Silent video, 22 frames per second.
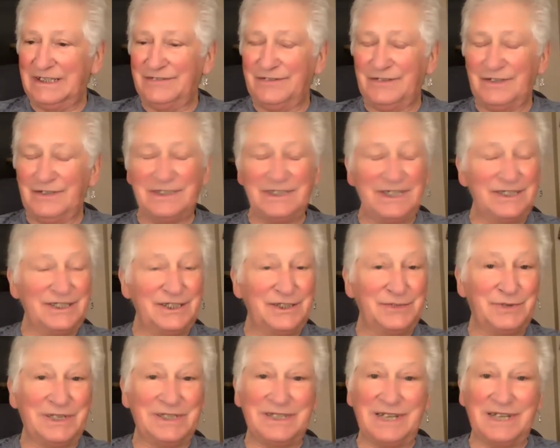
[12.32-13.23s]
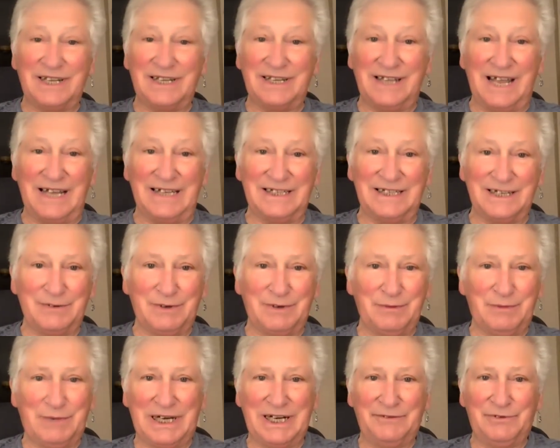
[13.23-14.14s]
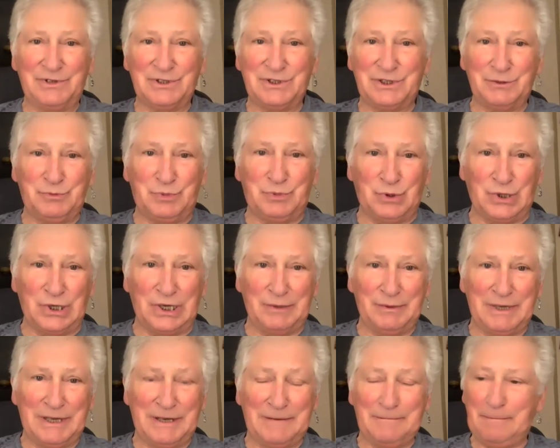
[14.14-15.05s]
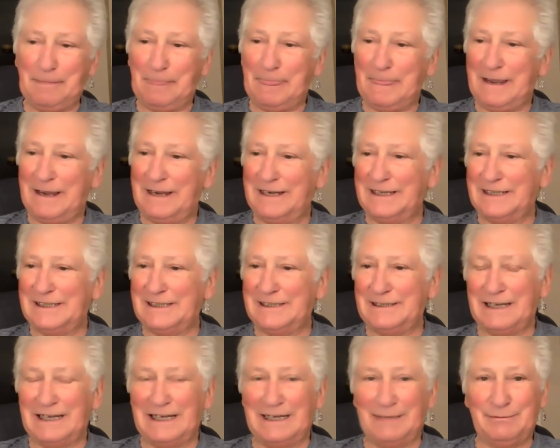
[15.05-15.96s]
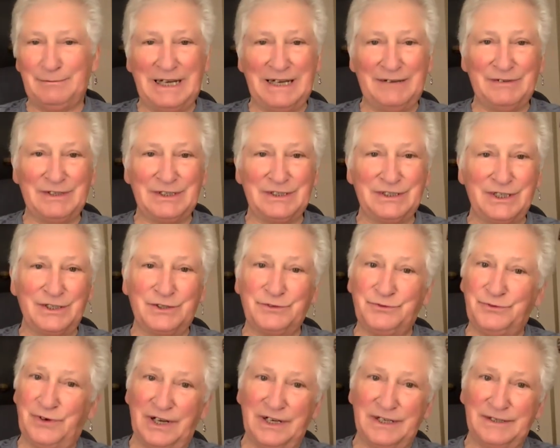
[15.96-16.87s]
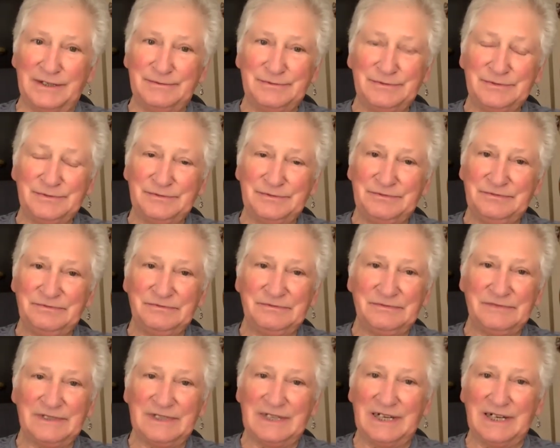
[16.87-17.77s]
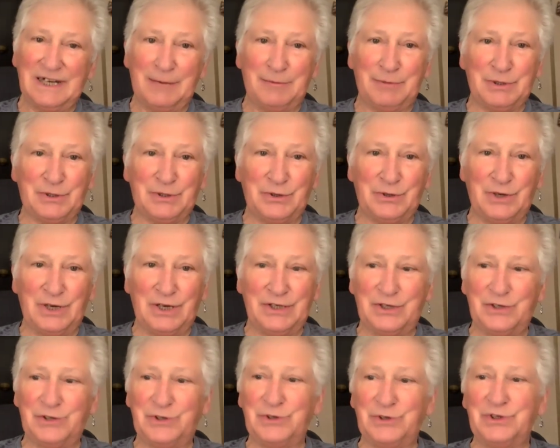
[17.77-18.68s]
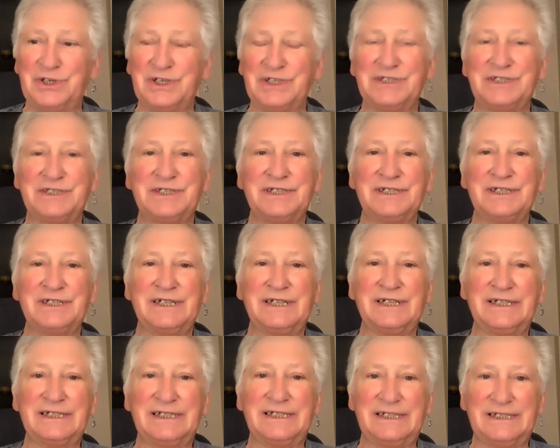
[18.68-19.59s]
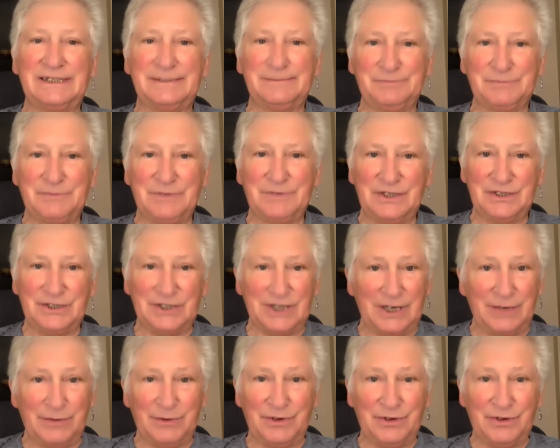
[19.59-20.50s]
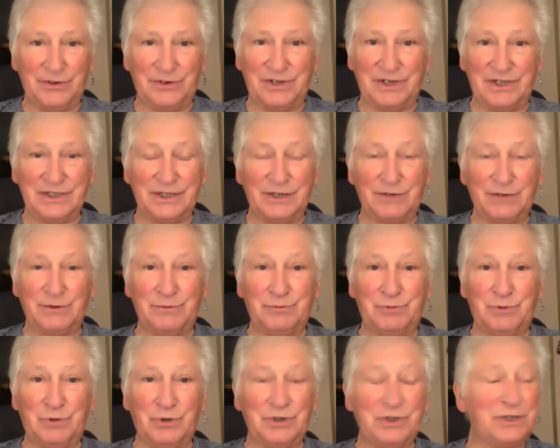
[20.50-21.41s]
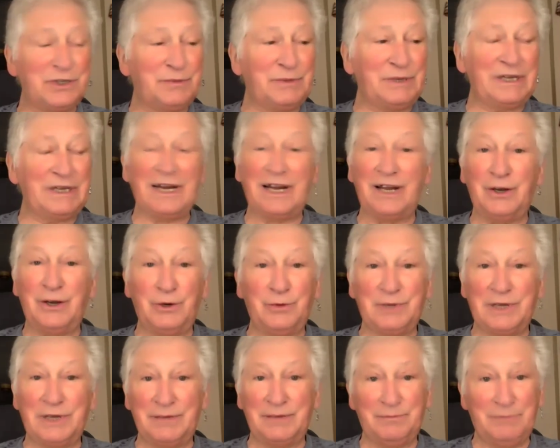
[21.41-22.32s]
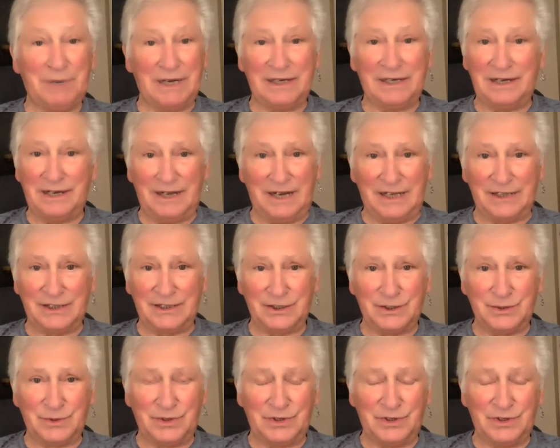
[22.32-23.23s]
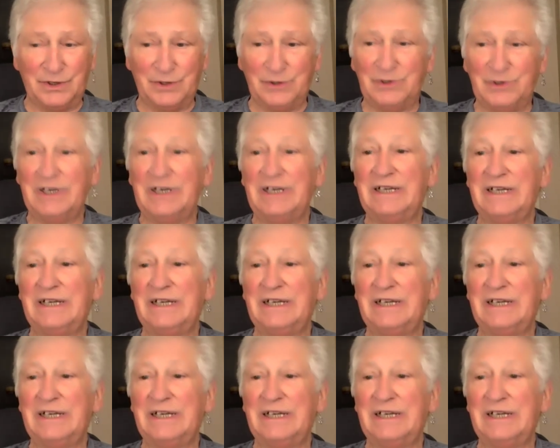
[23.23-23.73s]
First, I just want to say thanks, everybody, for supporting me. Uh, I'm having such fun, getting an opportunity to do this and um, share with you things that are important to me, and I hope that make connections with you.